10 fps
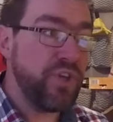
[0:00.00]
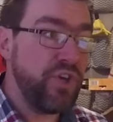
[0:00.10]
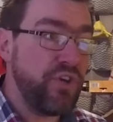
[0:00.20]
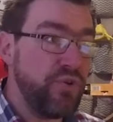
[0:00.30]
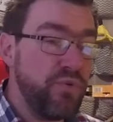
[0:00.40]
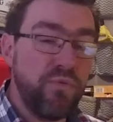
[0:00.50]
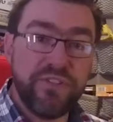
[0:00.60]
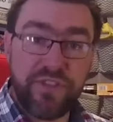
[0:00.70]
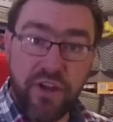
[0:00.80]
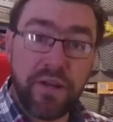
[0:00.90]
who
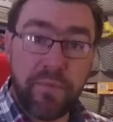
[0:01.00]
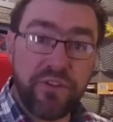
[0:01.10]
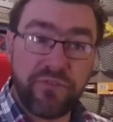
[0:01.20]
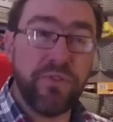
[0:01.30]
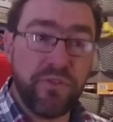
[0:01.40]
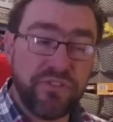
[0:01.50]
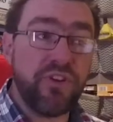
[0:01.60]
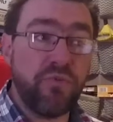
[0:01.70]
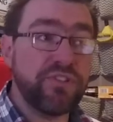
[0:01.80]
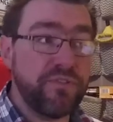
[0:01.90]
is the only person with the
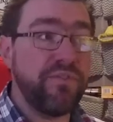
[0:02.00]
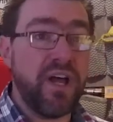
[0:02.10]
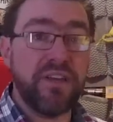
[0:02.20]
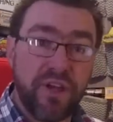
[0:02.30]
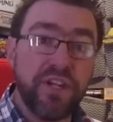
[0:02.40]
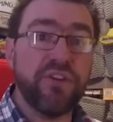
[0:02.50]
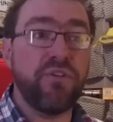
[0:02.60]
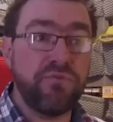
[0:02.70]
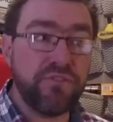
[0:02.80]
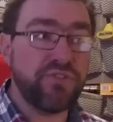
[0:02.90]
sole survivor, you
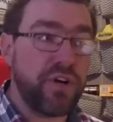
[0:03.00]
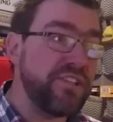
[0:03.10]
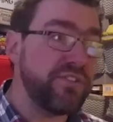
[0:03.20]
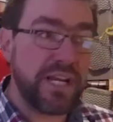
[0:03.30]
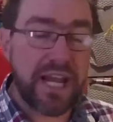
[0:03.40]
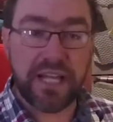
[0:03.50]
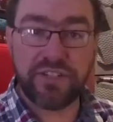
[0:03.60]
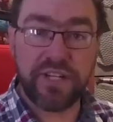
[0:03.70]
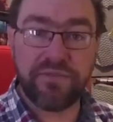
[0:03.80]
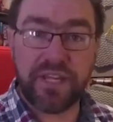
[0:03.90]
know, trying to collect
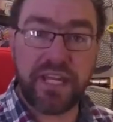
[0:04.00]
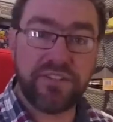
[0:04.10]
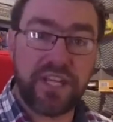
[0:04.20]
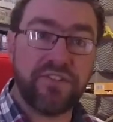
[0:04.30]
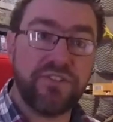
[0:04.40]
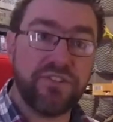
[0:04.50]
enough gear to get to the